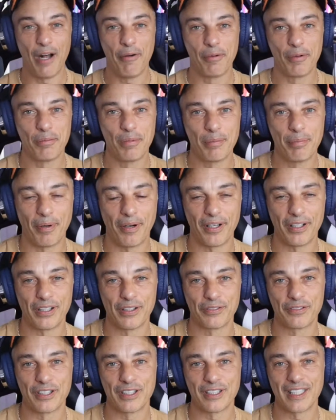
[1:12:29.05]
I will be
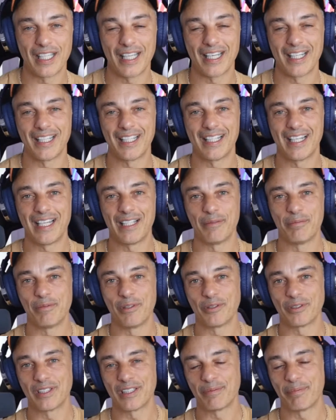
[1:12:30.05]
part of the Saturday Night
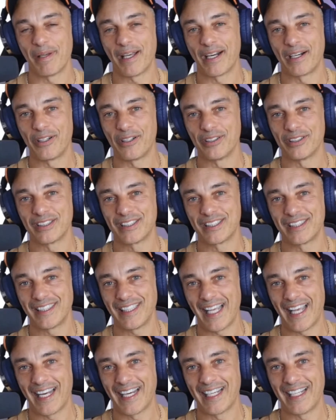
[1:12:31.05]
Hypnosis panel on
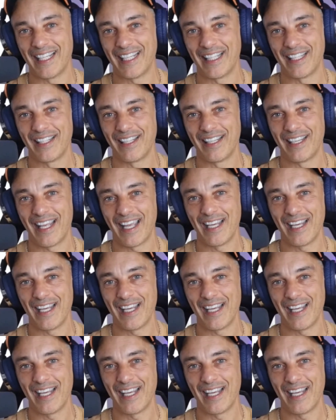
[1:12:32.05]
Saturday,